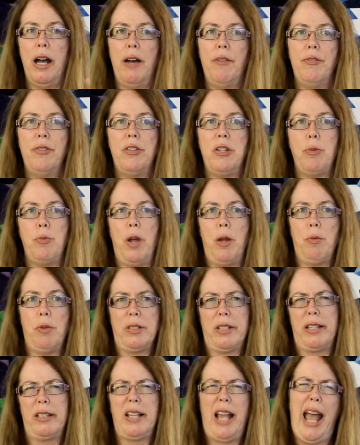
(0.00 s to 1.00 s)
50 weight
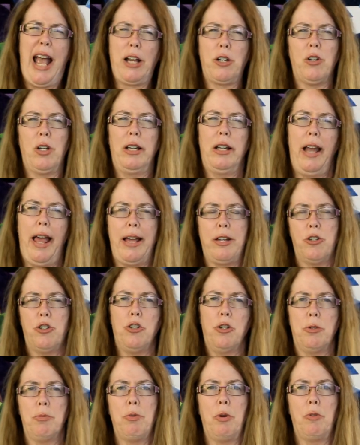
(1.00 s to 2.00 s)
was actually last
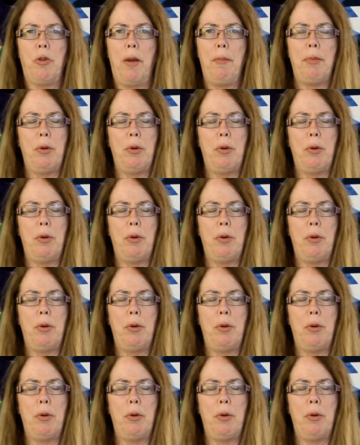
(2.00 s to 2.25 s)
year's program,